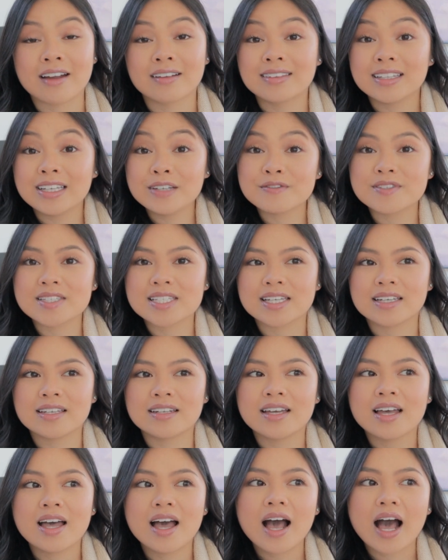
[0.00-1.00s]
are
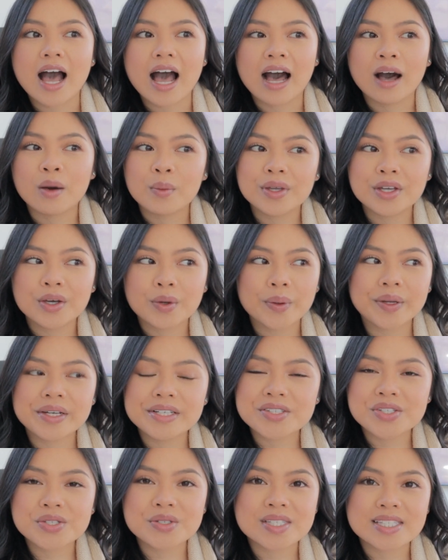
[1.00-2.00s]
lifted, are we
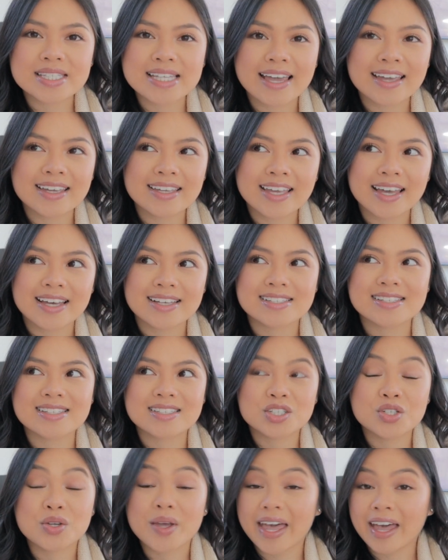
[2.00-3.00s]
going to say
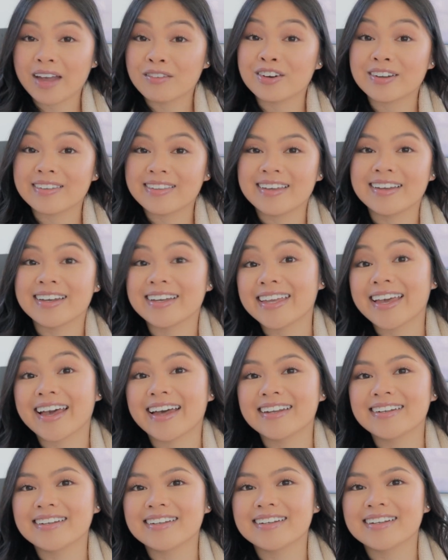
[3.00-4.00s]
yes to everything
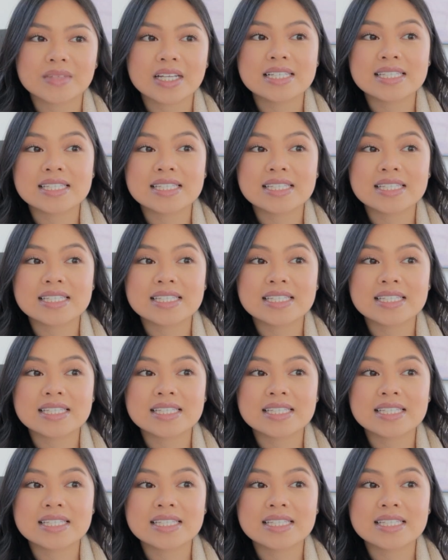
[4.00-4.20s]
again?